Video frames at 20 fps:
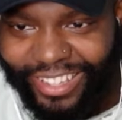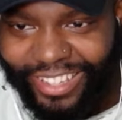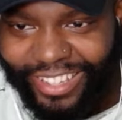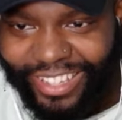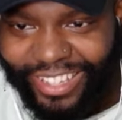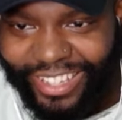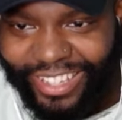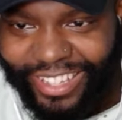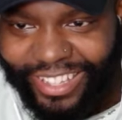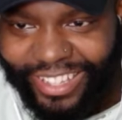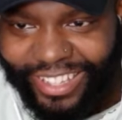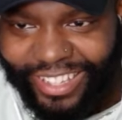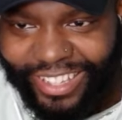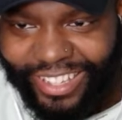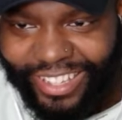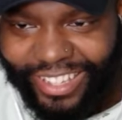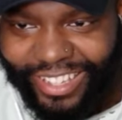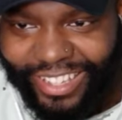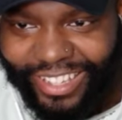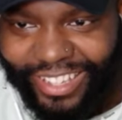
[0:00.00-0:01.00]

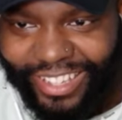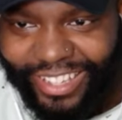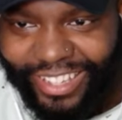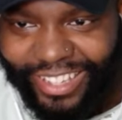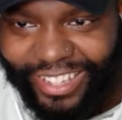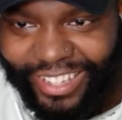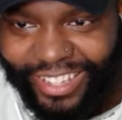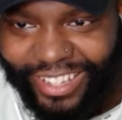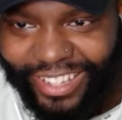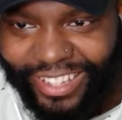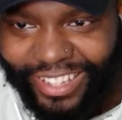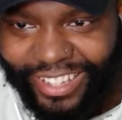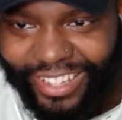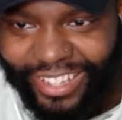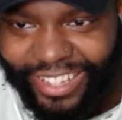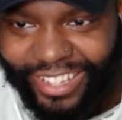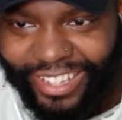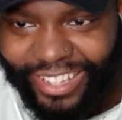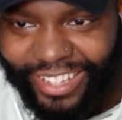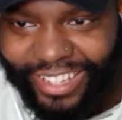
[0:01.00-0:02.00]

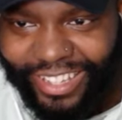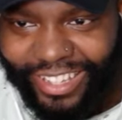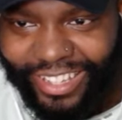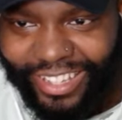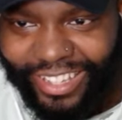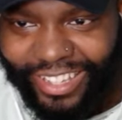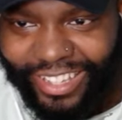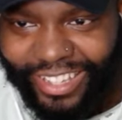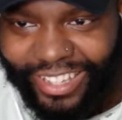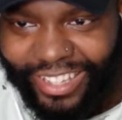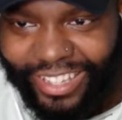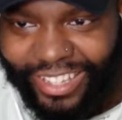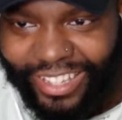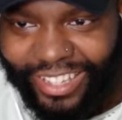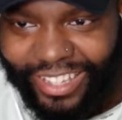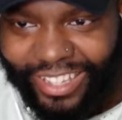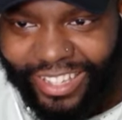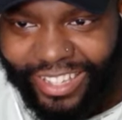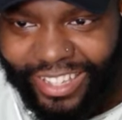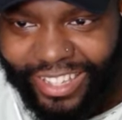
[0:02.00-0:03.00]

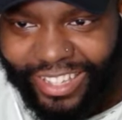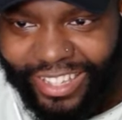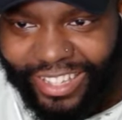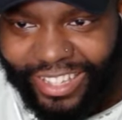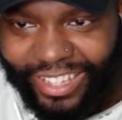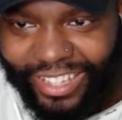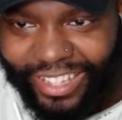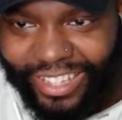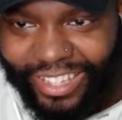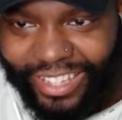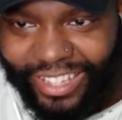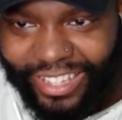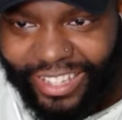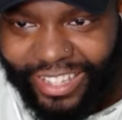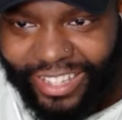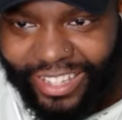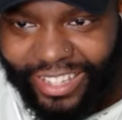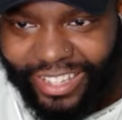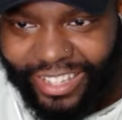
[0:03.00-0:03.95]
[no speech]